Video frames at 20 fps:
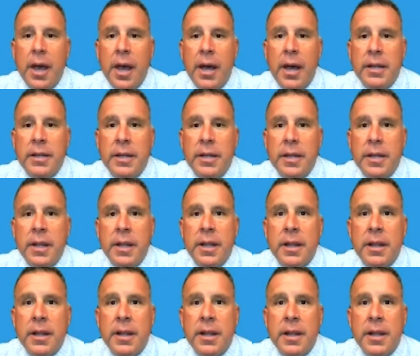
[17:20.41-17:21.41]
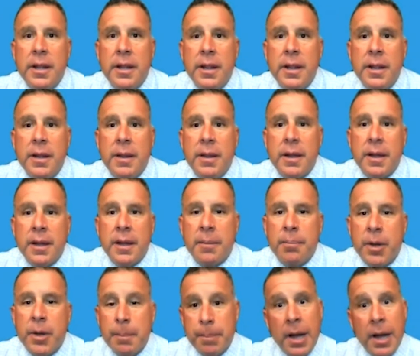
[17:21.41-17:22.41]
And the
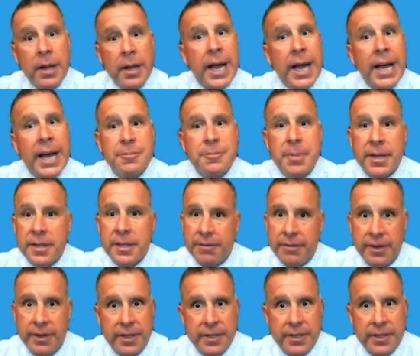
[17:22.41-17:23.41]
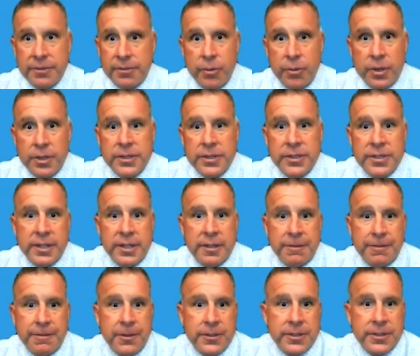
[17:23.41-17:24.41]
compelling aspect of it is, of course, is at
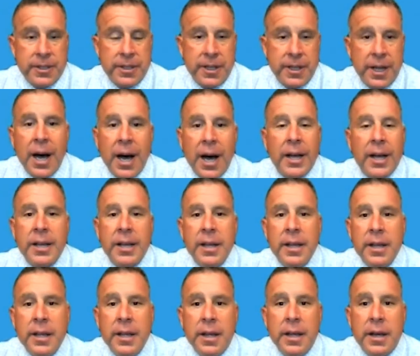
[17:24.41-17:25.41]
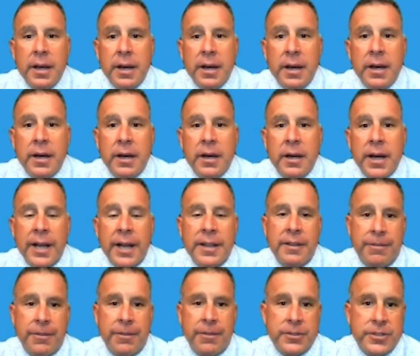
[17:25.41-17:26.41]
the first to die,
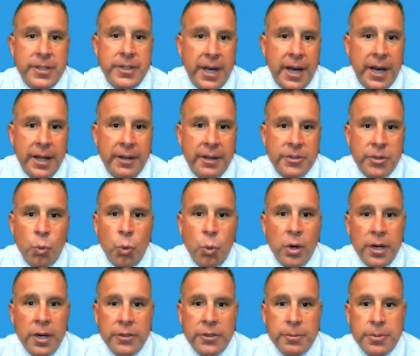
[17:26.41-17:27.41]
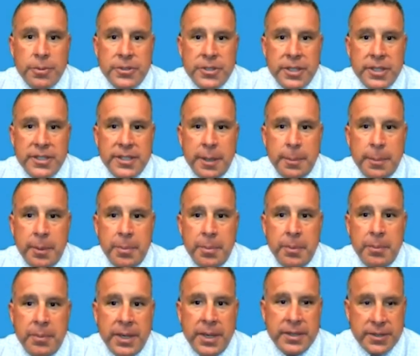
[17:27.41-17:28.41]
there's a 100% step up
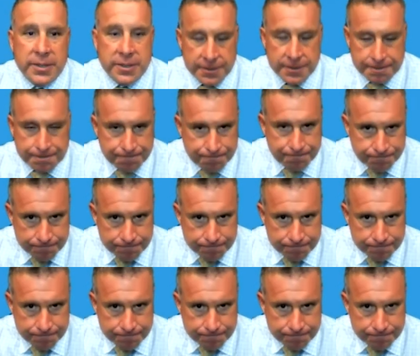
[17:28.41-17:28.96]
in basis.